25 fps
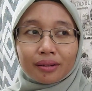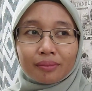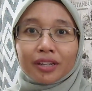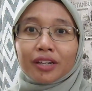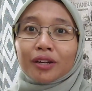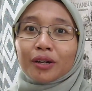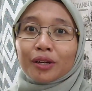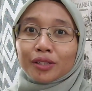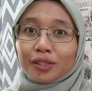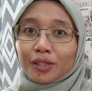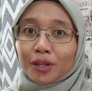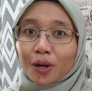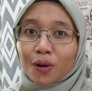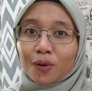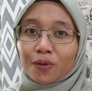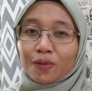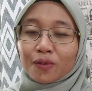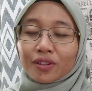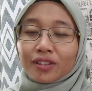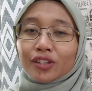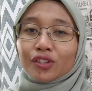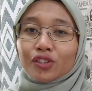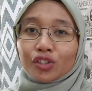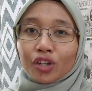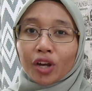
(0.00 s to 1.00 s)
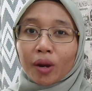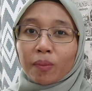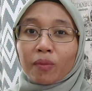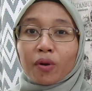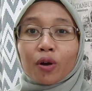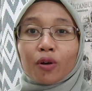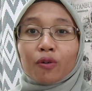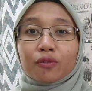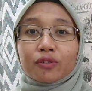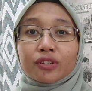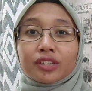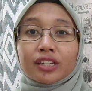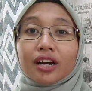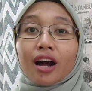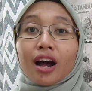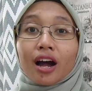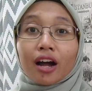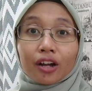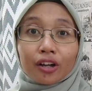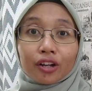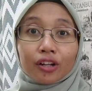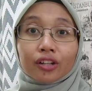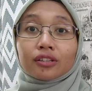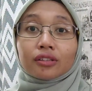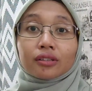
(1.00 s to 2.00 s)
because of the shape of the
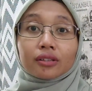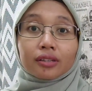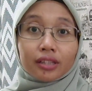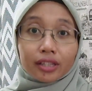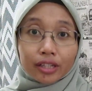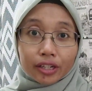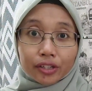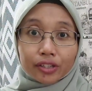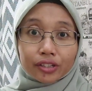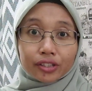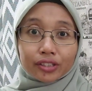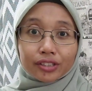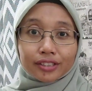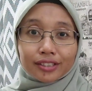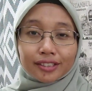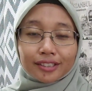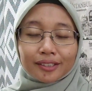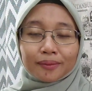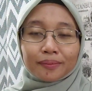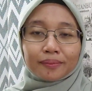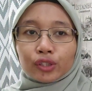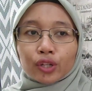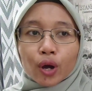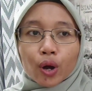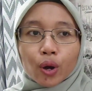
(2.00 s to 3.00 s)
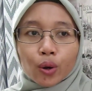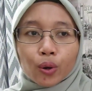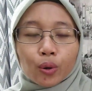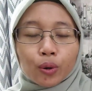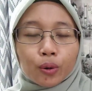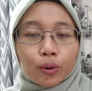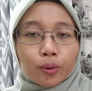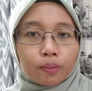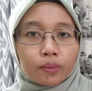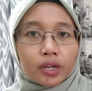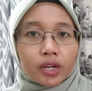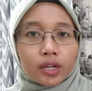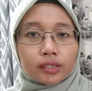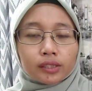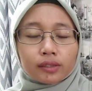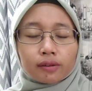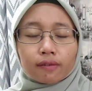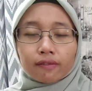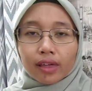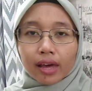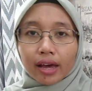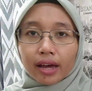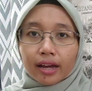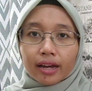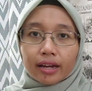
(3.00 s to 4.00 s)
Hangul letters. So because
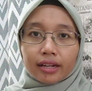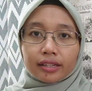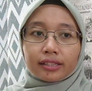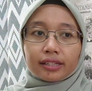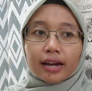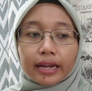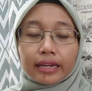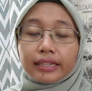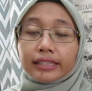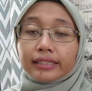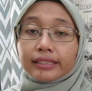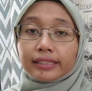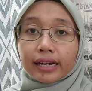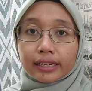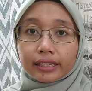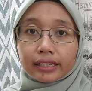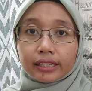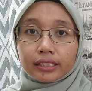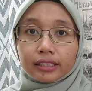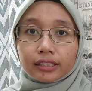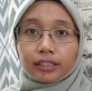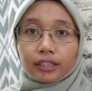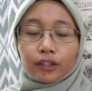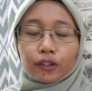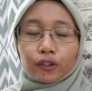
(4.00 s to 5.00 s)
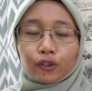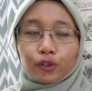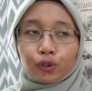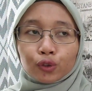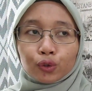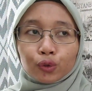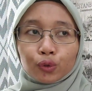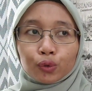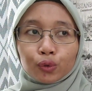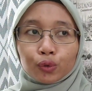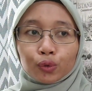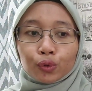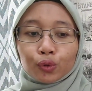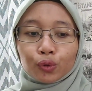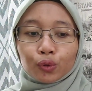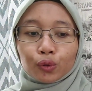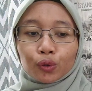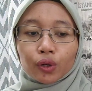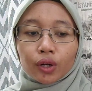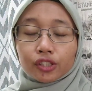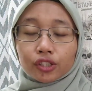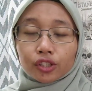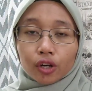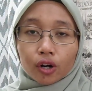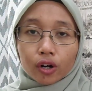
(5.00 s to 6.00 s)
of that, I decided to
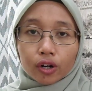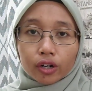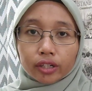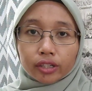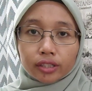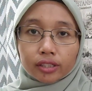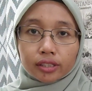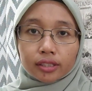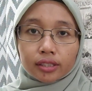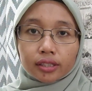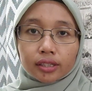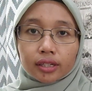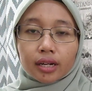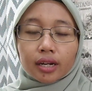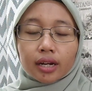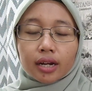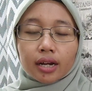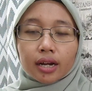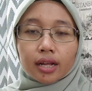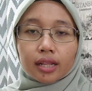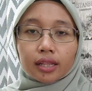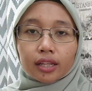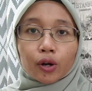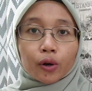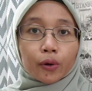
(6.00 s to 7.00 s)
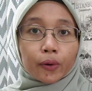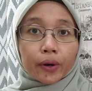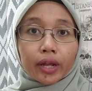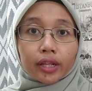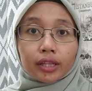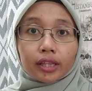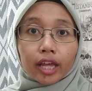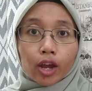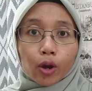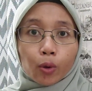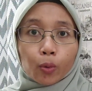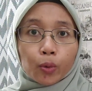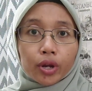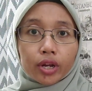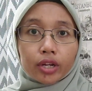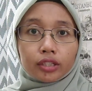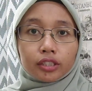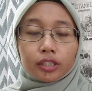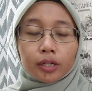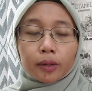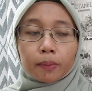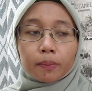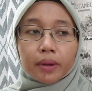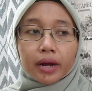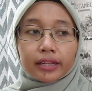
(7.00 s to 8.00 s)
start Korean
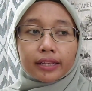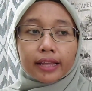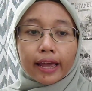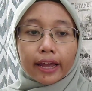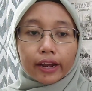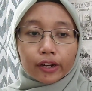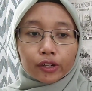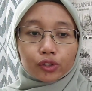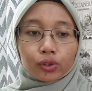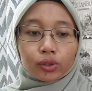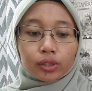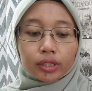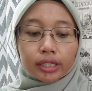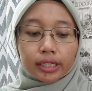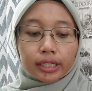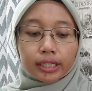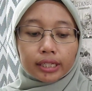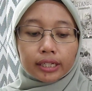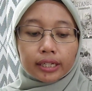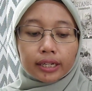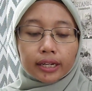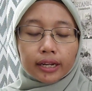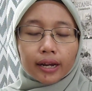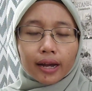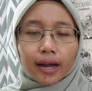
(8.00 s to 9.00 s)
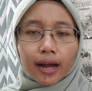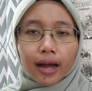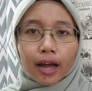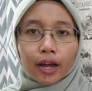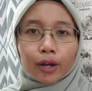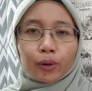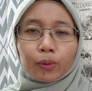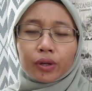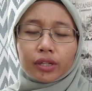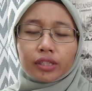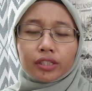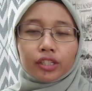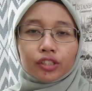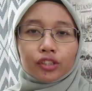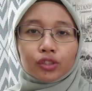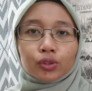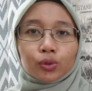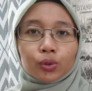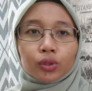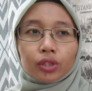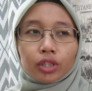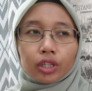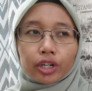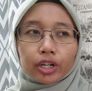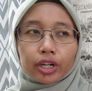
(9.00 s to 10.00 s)
language, but actually I wanted
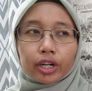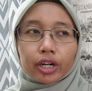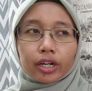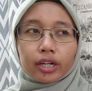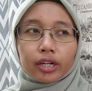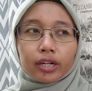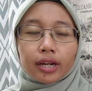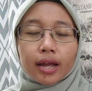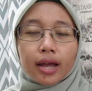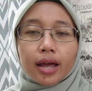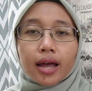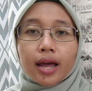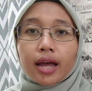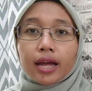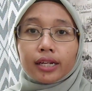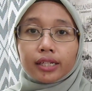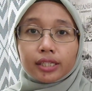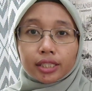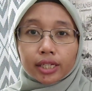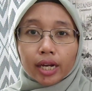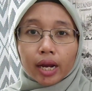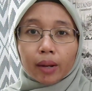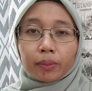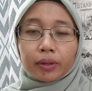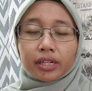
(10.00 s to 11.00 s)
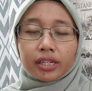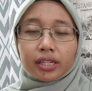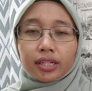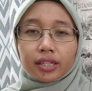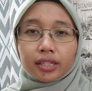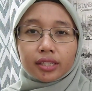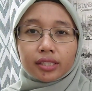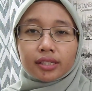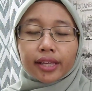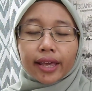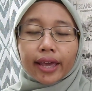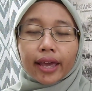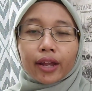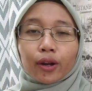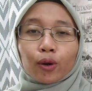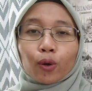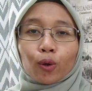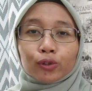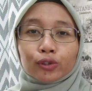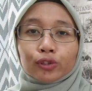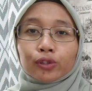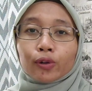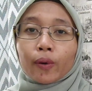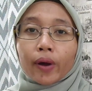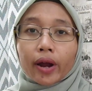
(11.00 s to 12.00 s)
to learn Japanese and
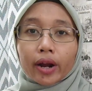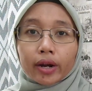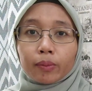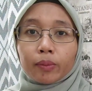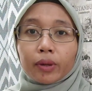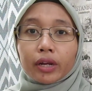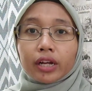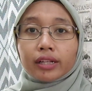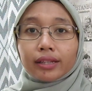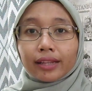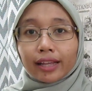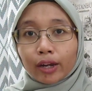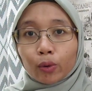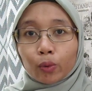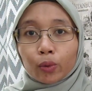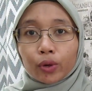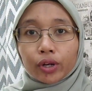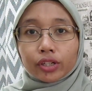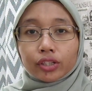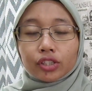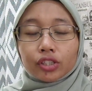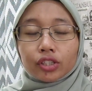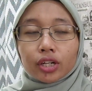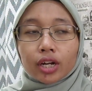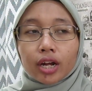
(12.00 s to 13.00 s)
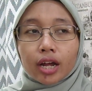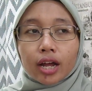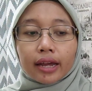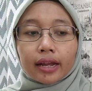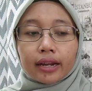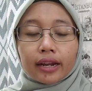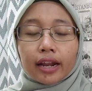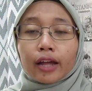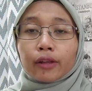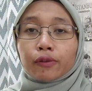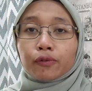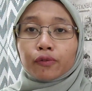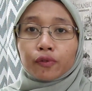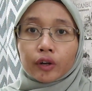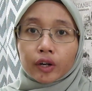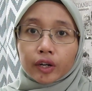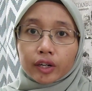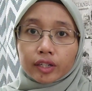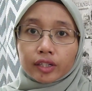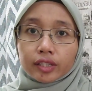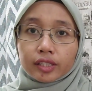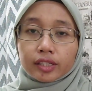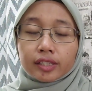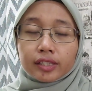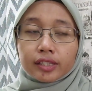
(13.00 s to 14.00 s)
also Arabic language. And at
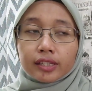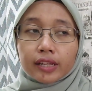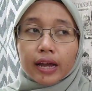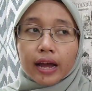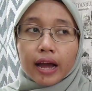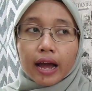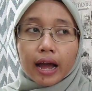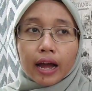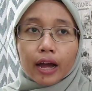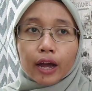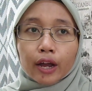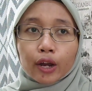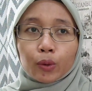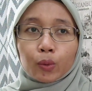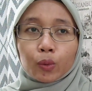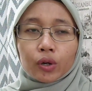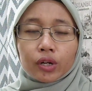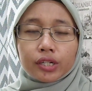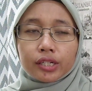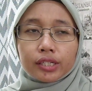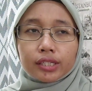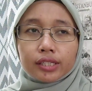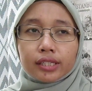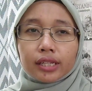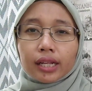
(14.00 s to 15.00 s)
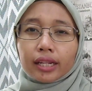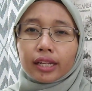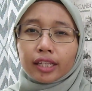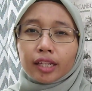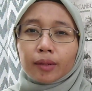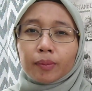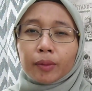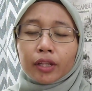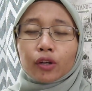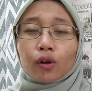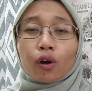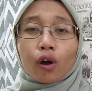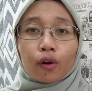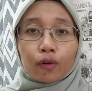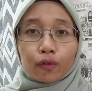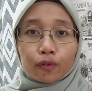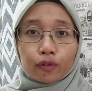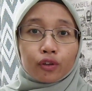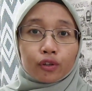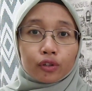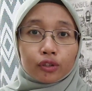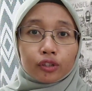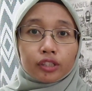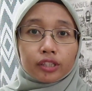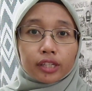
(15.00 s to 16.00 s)
first I was a little bit
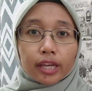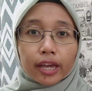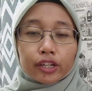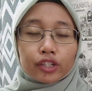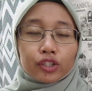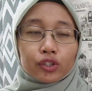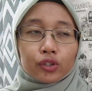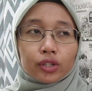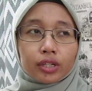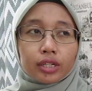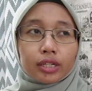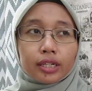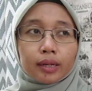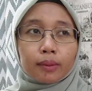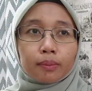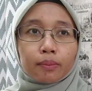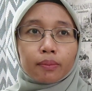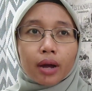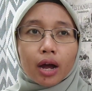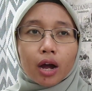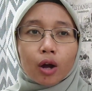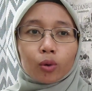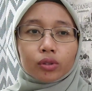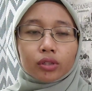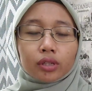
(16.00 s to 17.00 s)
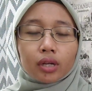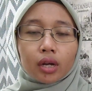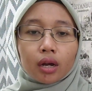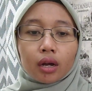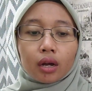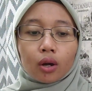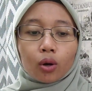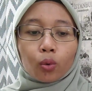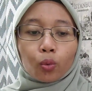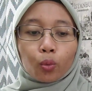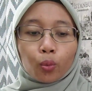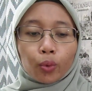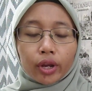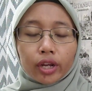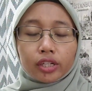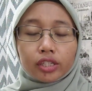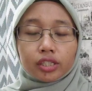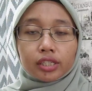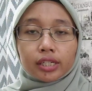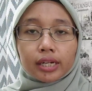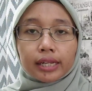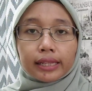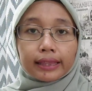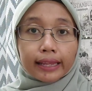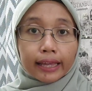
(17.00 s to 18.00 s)
confused actually about
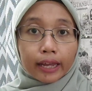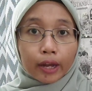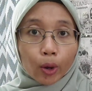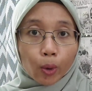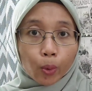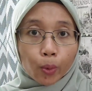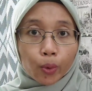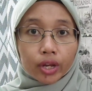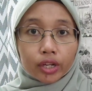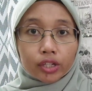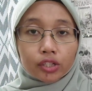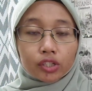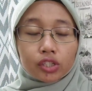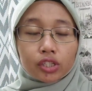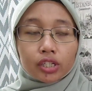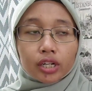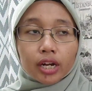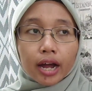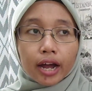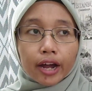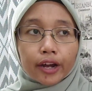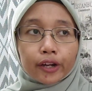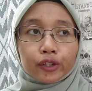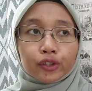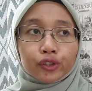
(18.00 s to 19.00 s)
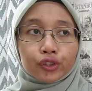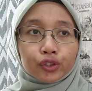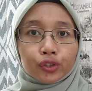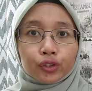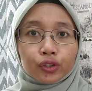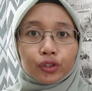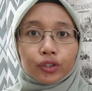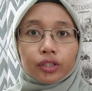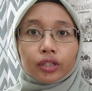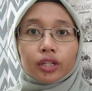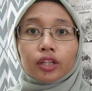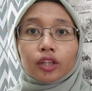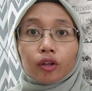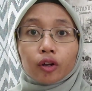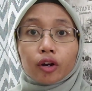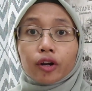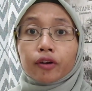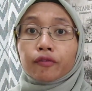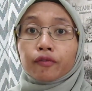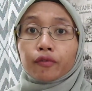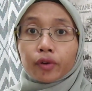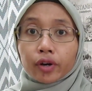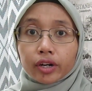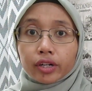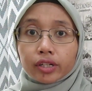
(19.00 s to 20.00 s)
which language I should learn
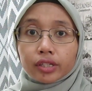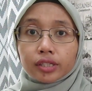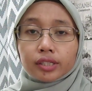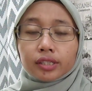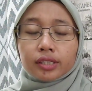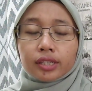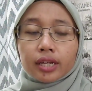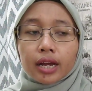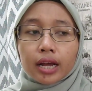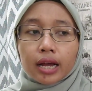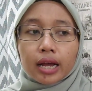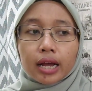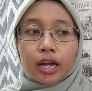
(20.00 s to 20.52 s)
first.